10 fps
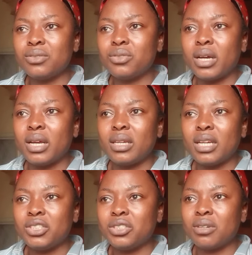If you are a
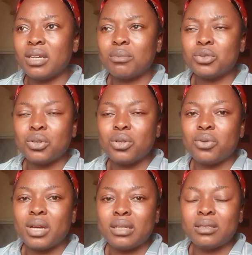Nigerian, I'm sure
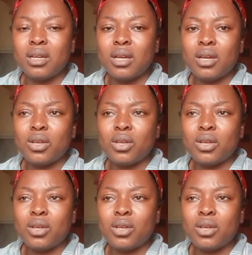you can,